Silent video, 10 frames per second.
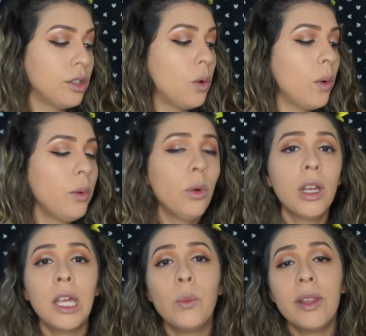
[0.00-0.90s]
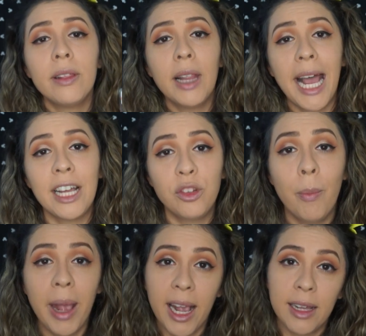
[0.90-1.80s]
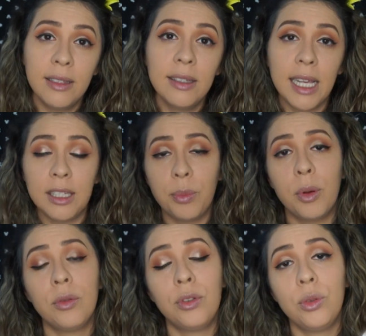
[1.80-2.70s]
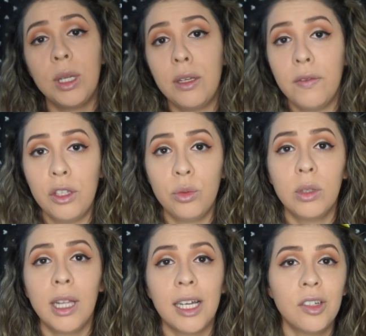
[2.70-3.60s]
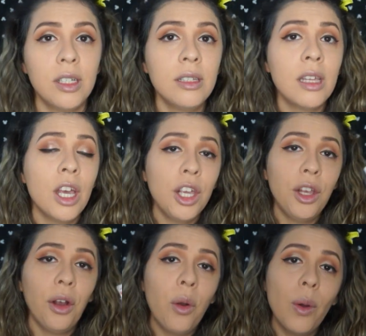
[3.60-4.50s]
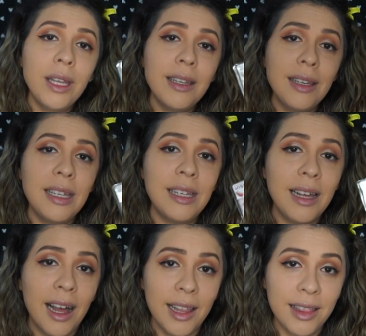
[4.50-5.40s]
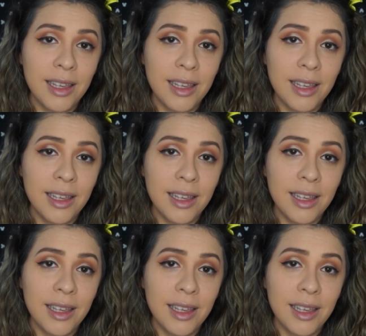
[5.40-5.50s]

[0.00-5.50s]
So when working with lash bands as opposed to individual lashes, you're going to need to cut